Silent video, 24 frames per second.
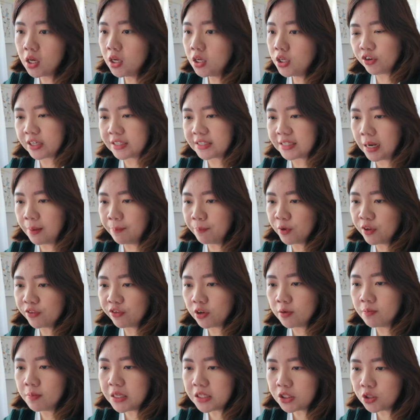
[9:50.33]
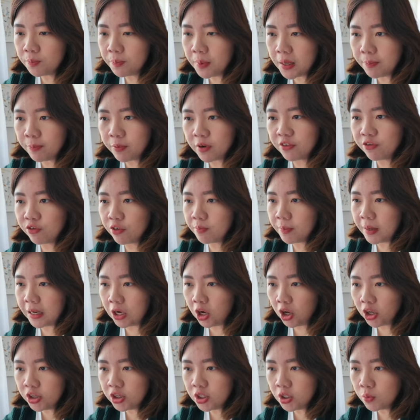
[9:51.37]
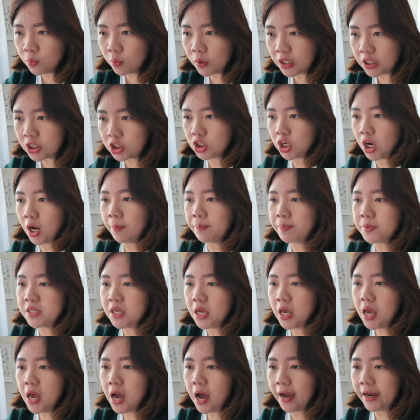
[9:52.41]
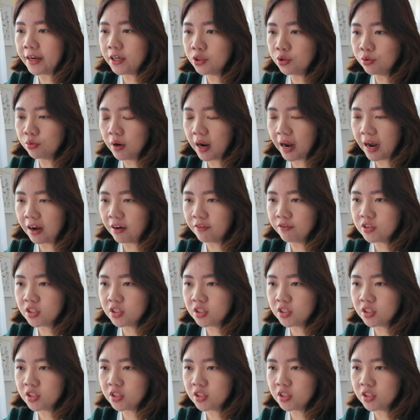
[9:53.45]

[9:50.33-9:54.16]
For example, for miso paper for my London workshops, I do have